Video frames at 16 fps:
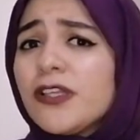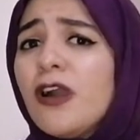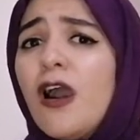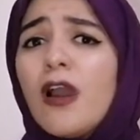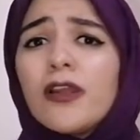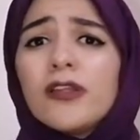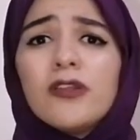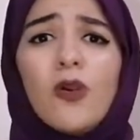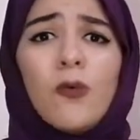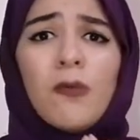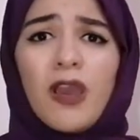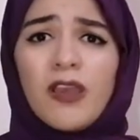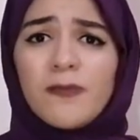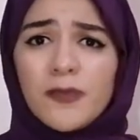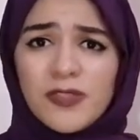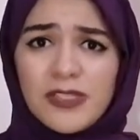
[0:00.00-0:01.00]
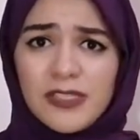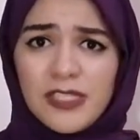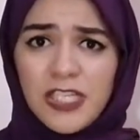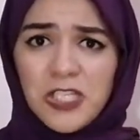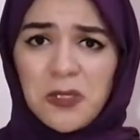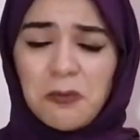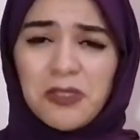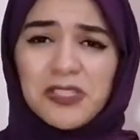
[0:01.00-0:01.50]
hard on my
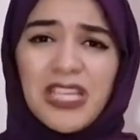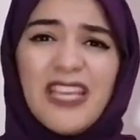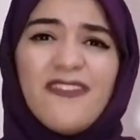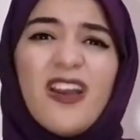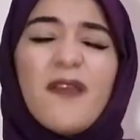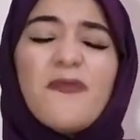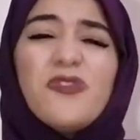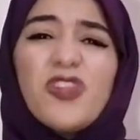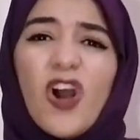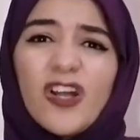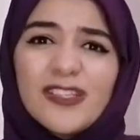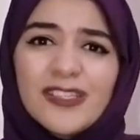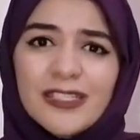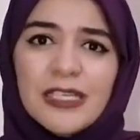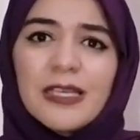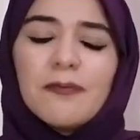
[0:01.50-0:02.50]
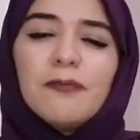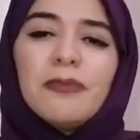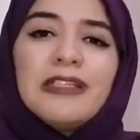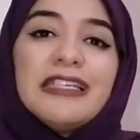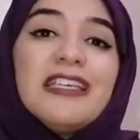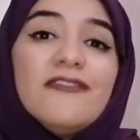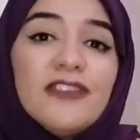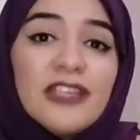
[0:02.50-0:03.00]
presentation, but if I'm not
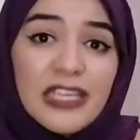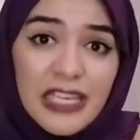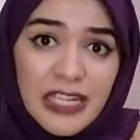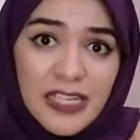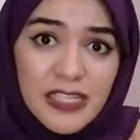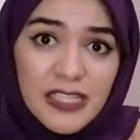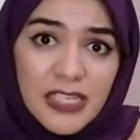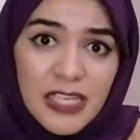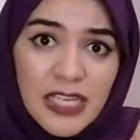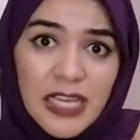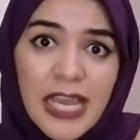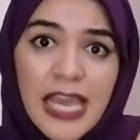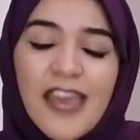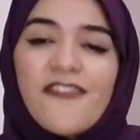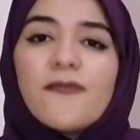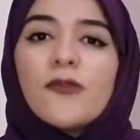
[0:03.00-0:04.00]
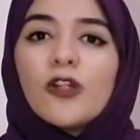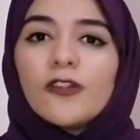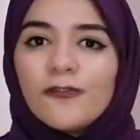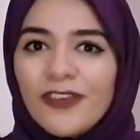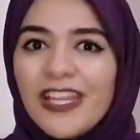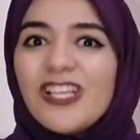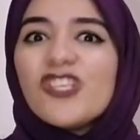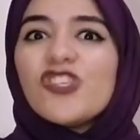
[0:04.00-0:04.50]
believing in it, if I'm not
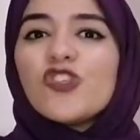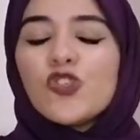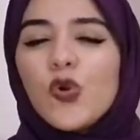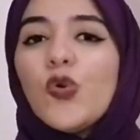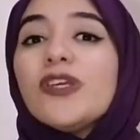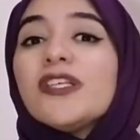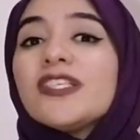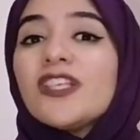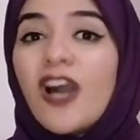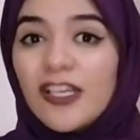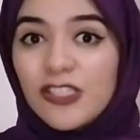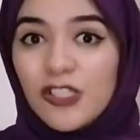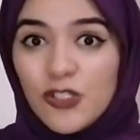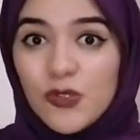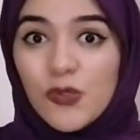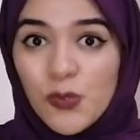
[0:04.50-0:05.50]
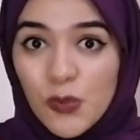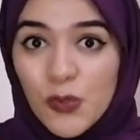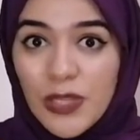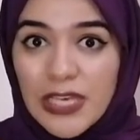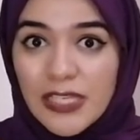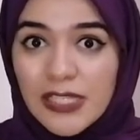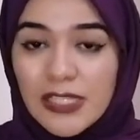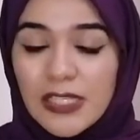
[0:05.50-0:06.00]
feeling so excited to do
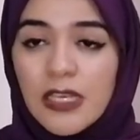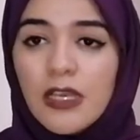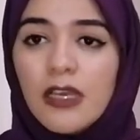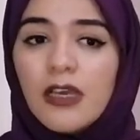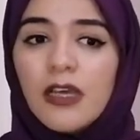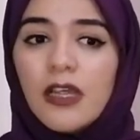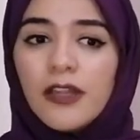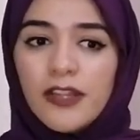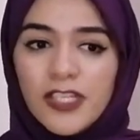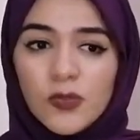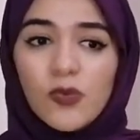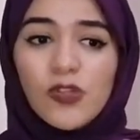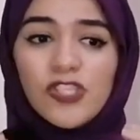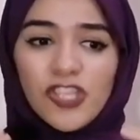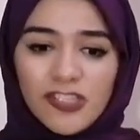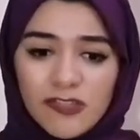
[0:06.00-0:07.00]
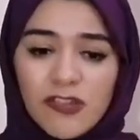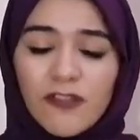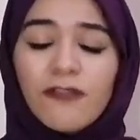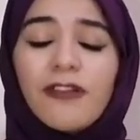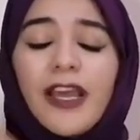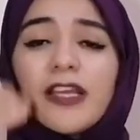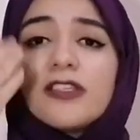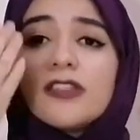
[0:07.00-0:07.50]
this, this will just
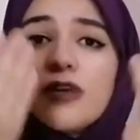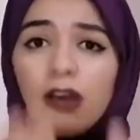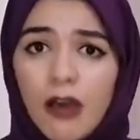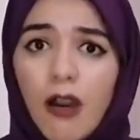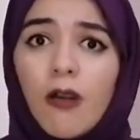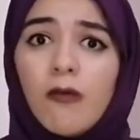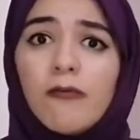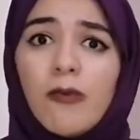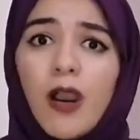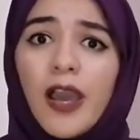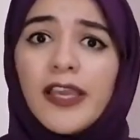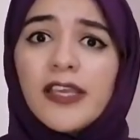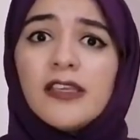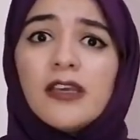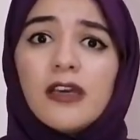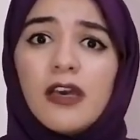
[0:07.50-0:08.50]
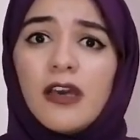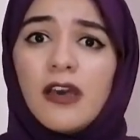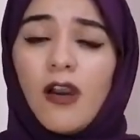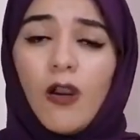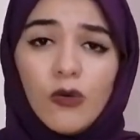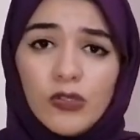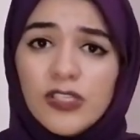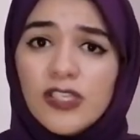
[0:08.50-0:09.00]
reflect on my
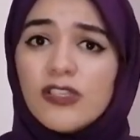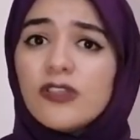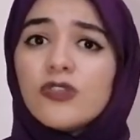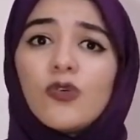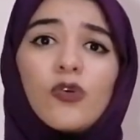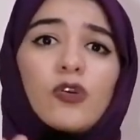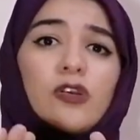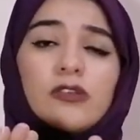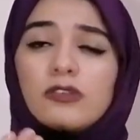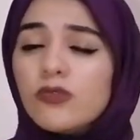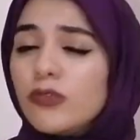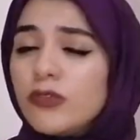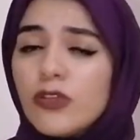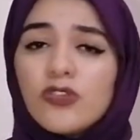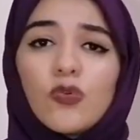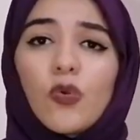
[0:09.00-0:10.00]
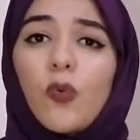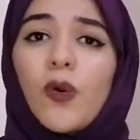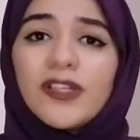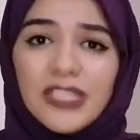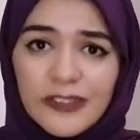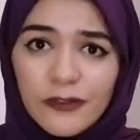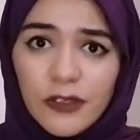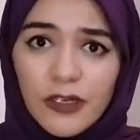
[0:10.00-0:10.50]
audience or students or
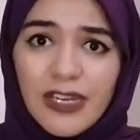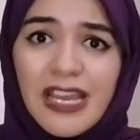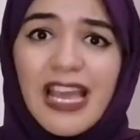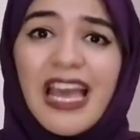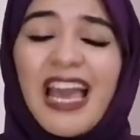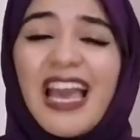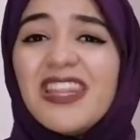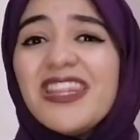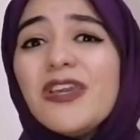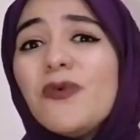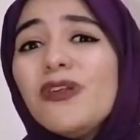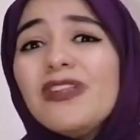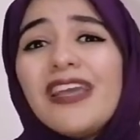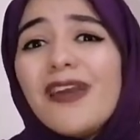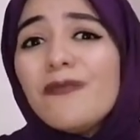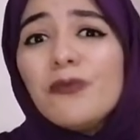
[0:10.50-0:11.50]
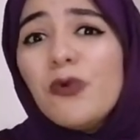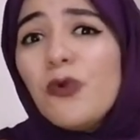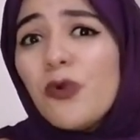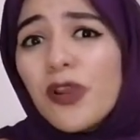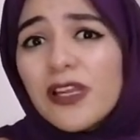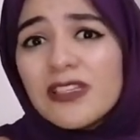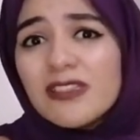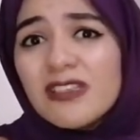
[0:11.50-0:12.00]
whatever, and they will get
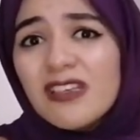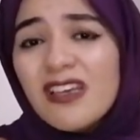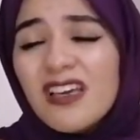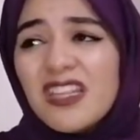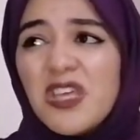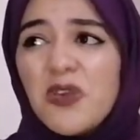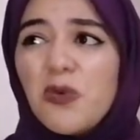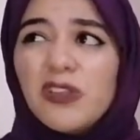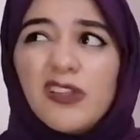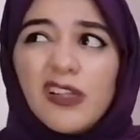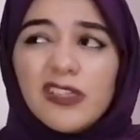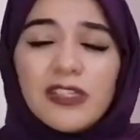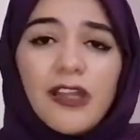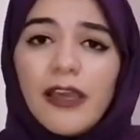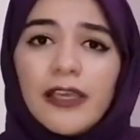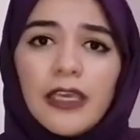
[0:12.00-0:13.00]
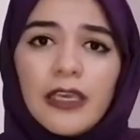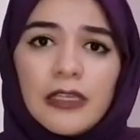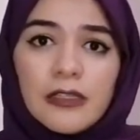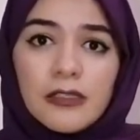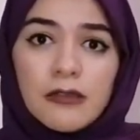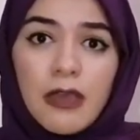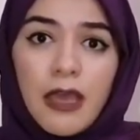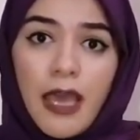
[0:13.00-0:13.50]
bored. They will not like
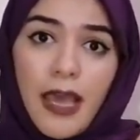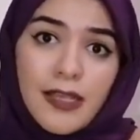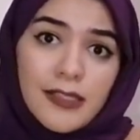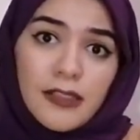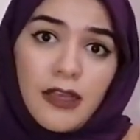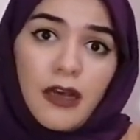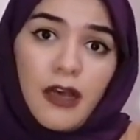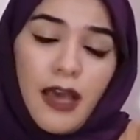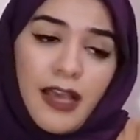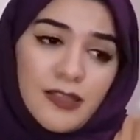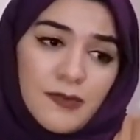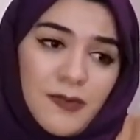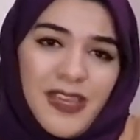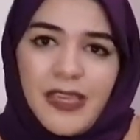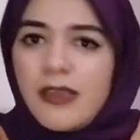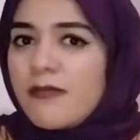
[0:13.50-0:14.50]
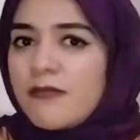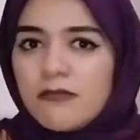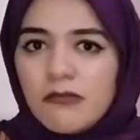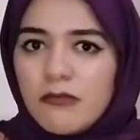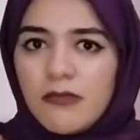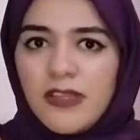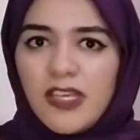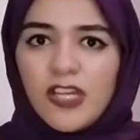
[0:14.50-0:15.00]
it as me.
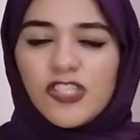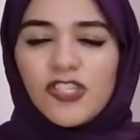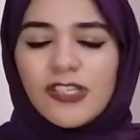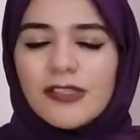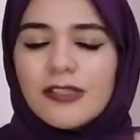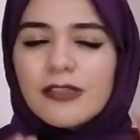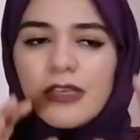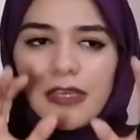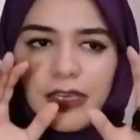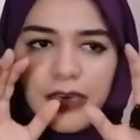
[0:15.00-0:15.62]
They're just